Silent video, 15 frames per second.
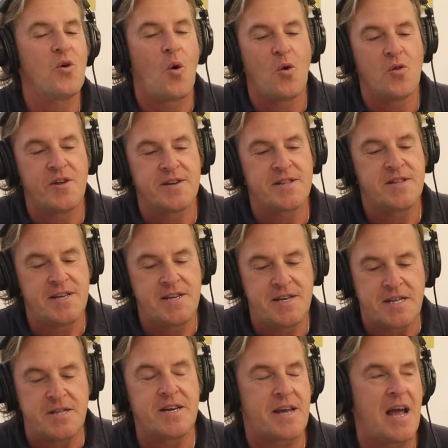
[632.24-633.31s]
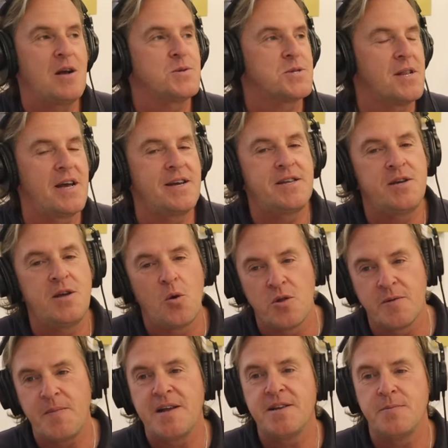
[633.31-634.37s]
or the, the, the accounts lady or the
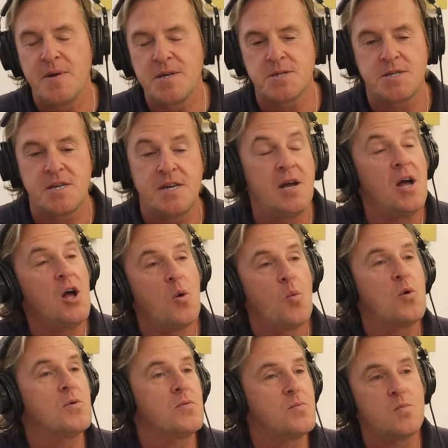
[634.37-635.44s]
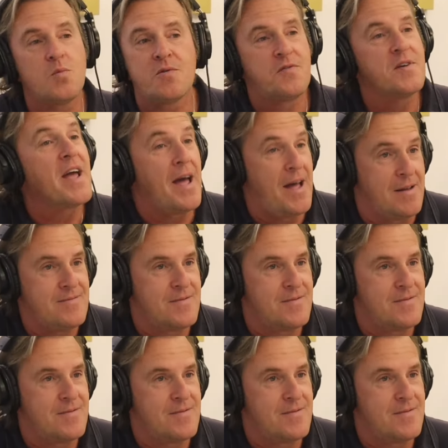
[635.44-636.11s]
maid who makes the tea will, will forget.